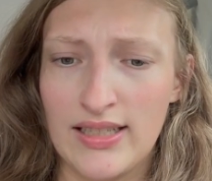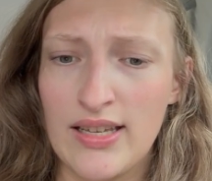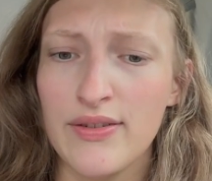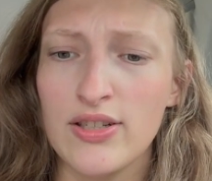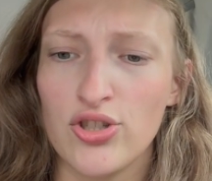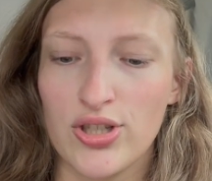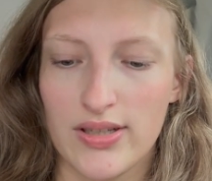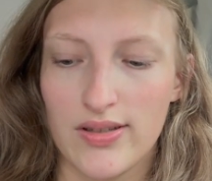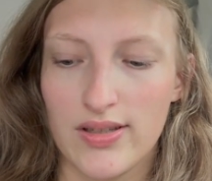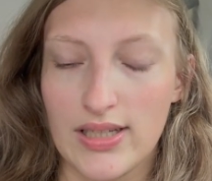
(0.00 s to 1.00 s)
even
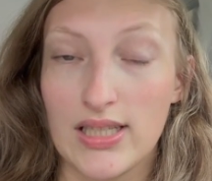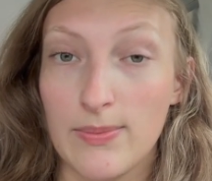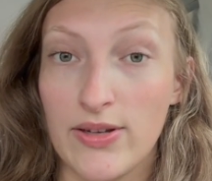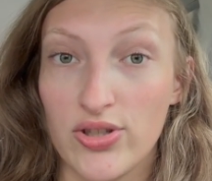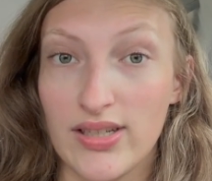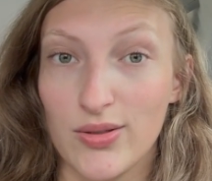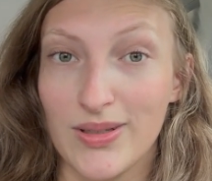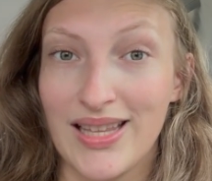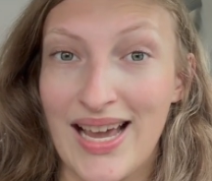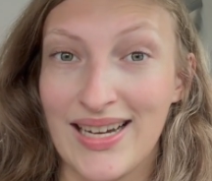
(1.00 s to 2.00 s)
just 60 pages into it,
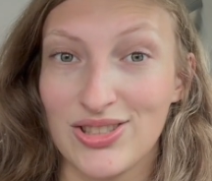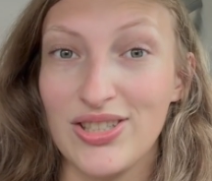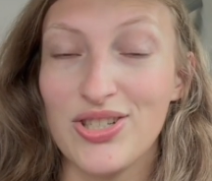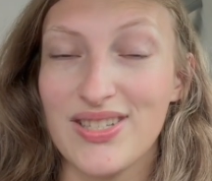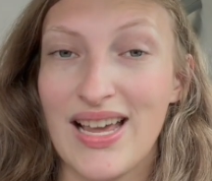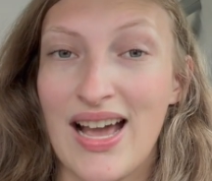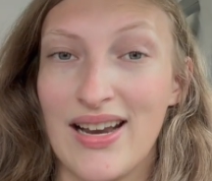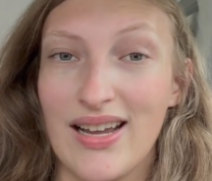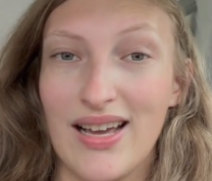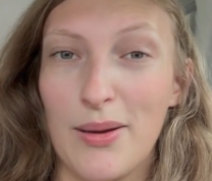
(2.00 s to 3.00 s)
they actually just had
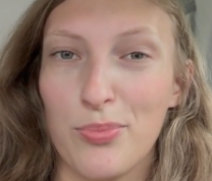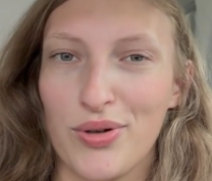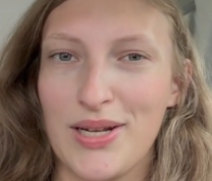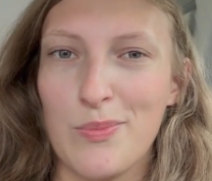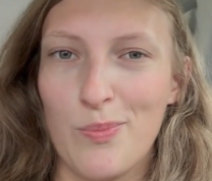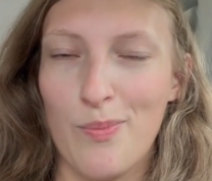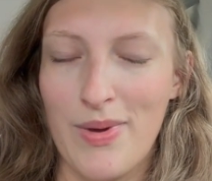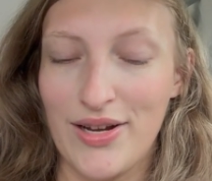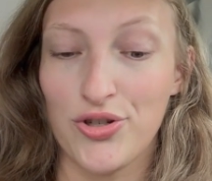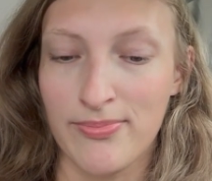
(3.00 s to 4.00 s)
a pretty
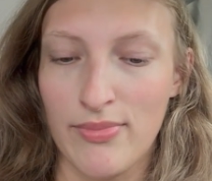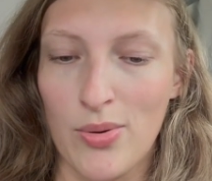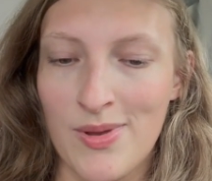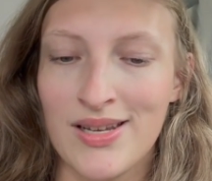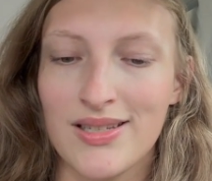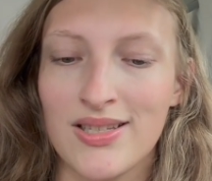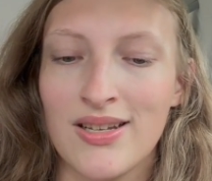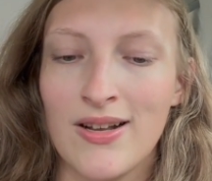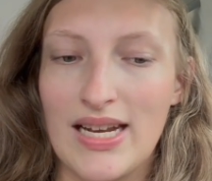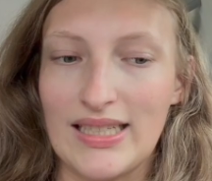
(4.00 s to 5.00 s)
major moment
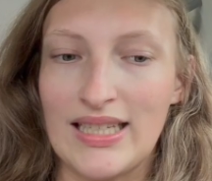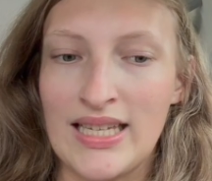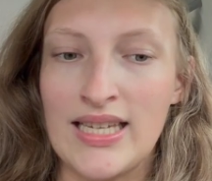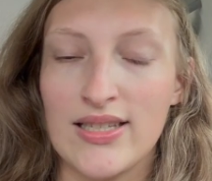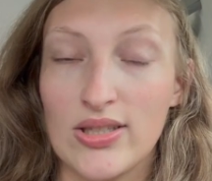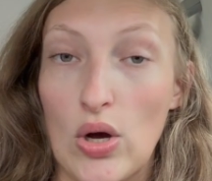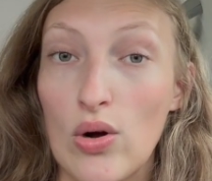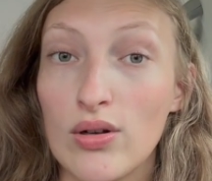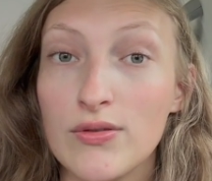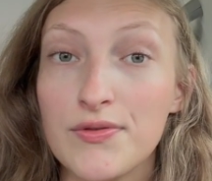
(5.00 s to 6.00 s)
and a key
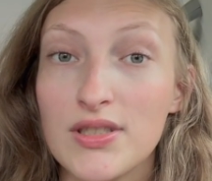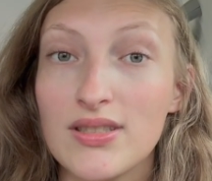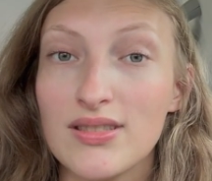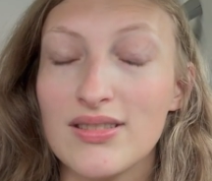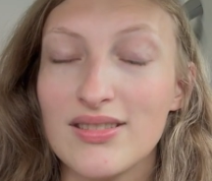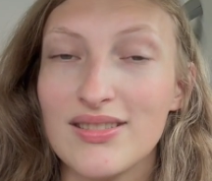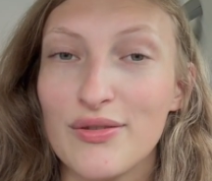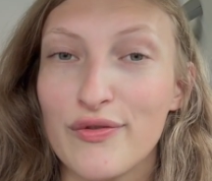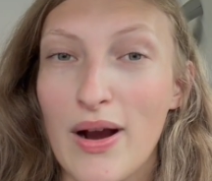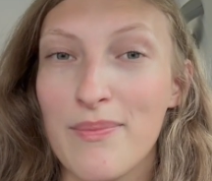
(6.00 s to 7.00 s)
solved
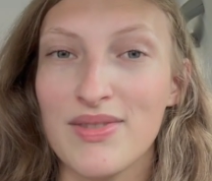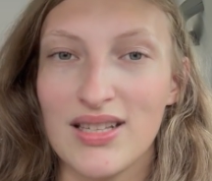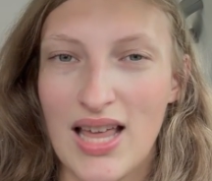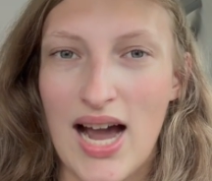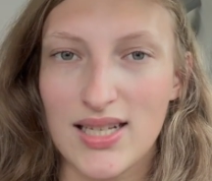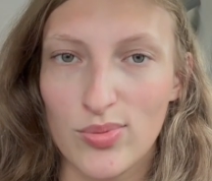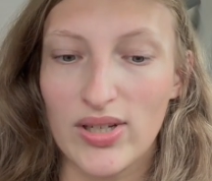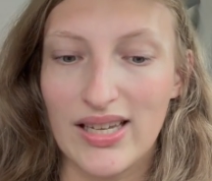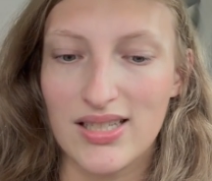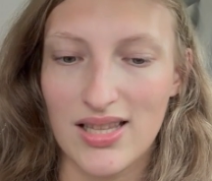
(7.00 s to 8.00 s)
from the last book
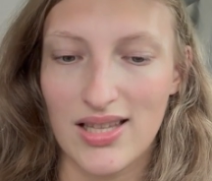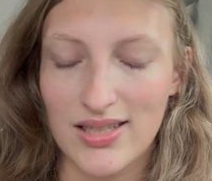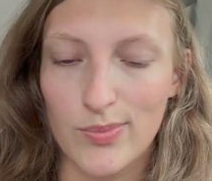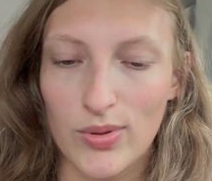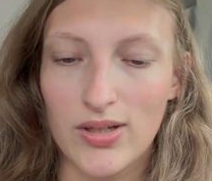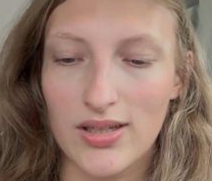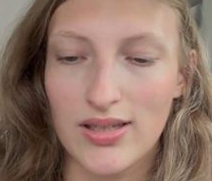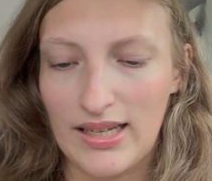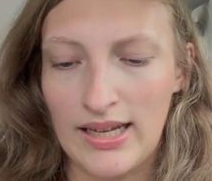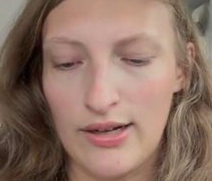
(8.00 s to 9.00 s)
into this book.
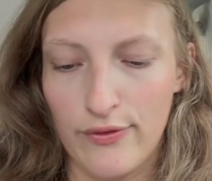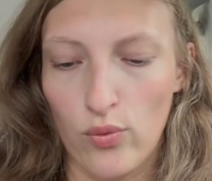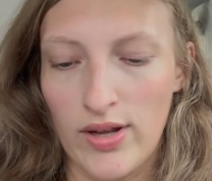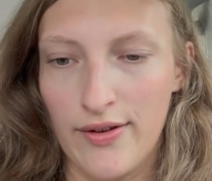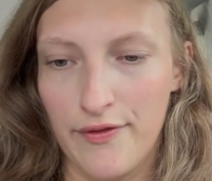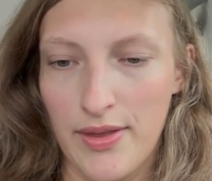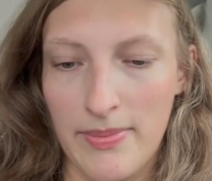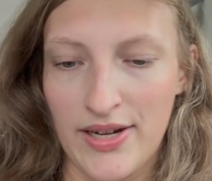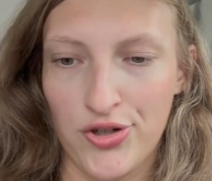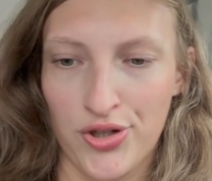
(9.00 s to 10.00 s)
Kind of one of the
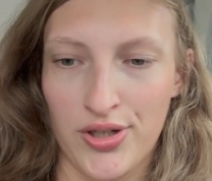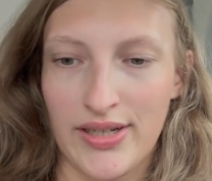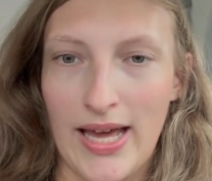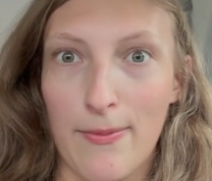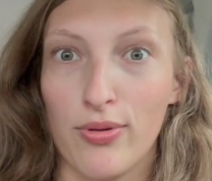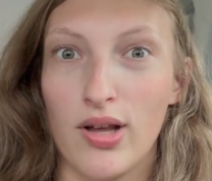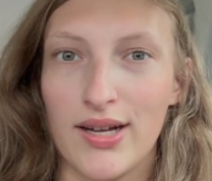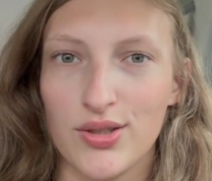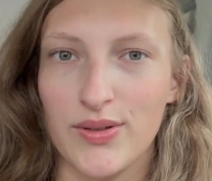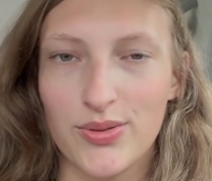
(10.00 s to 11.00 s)
major kind of plot
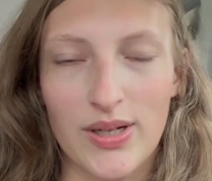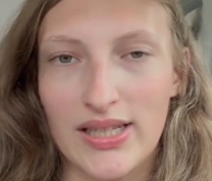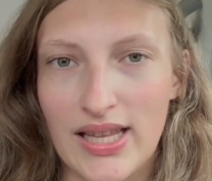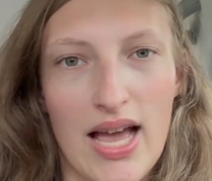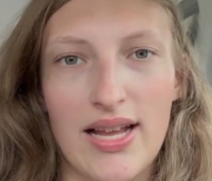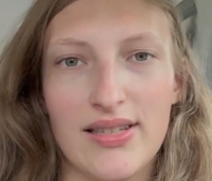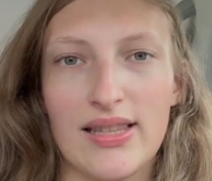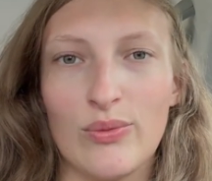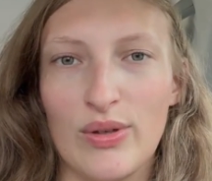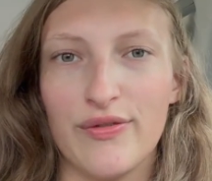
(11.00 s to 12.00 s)
twists right at the end
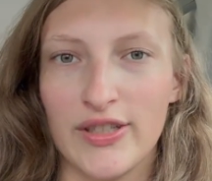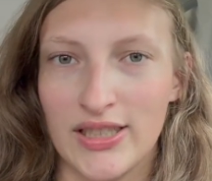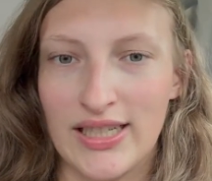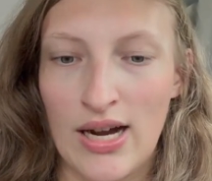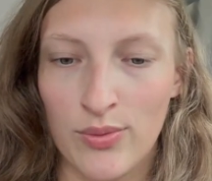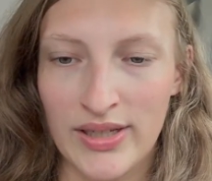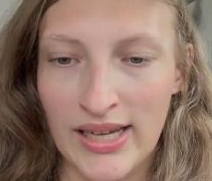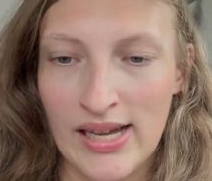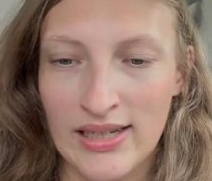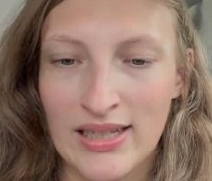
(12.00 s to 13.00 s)
that we figured out. We
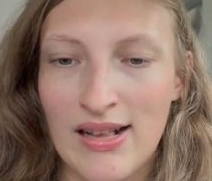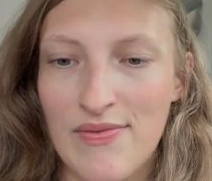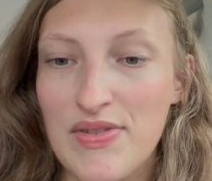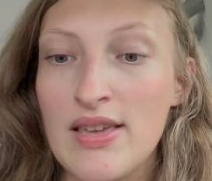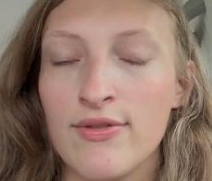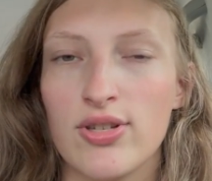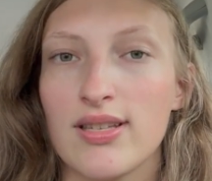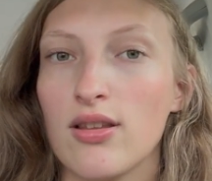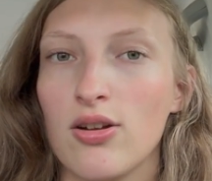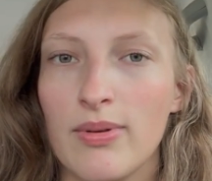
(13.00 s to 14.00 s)
get even just a
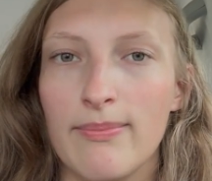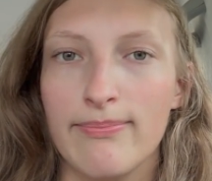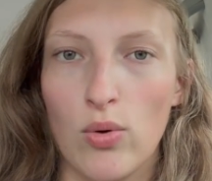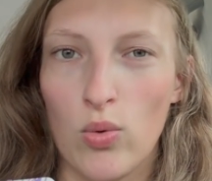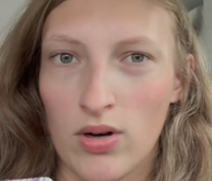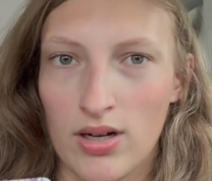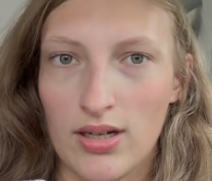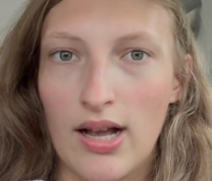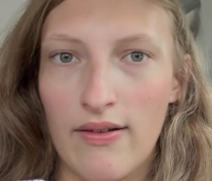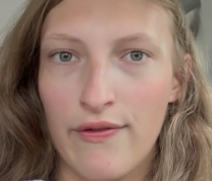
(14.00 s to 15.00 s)
little bit more
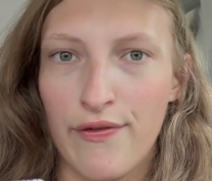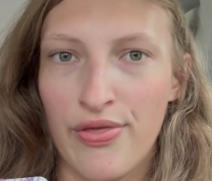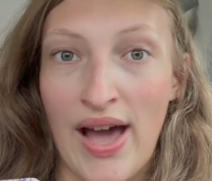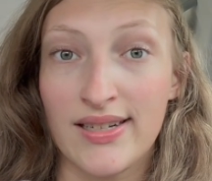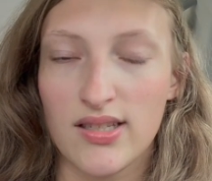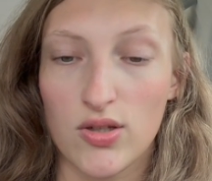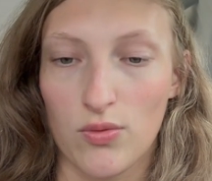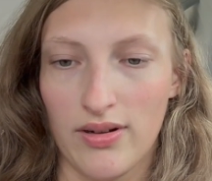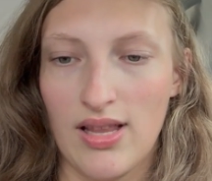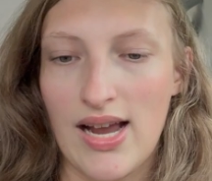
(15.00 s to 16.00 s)
of that
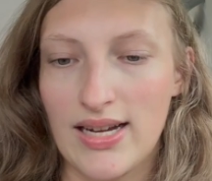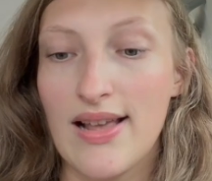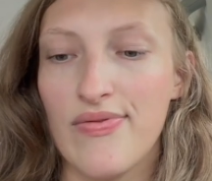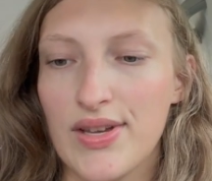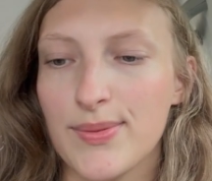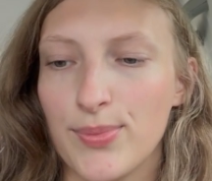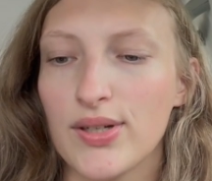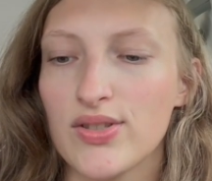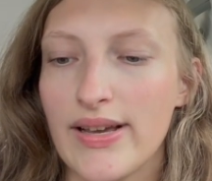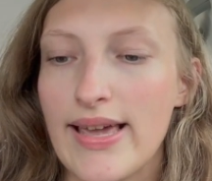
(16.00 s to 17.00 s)
storyline in this book,
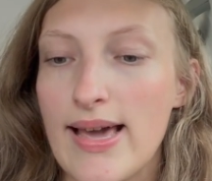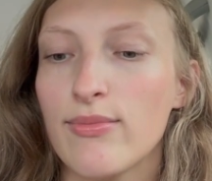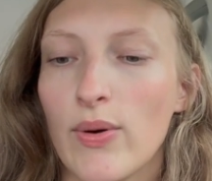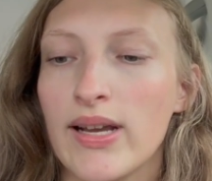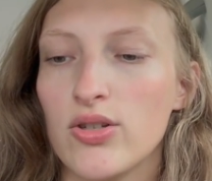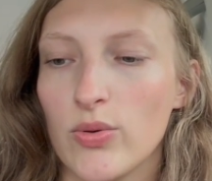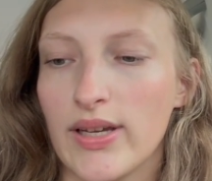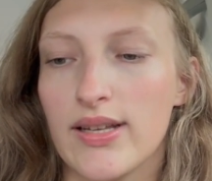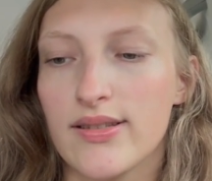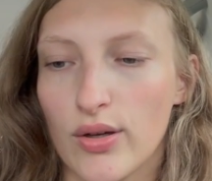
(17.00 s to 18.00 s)
so I am quite enjoying
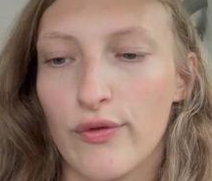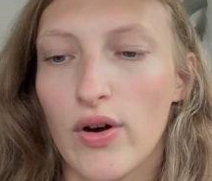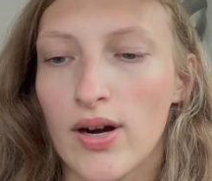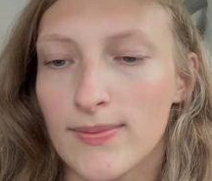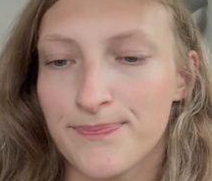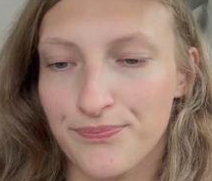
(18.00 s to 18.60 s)
it so far.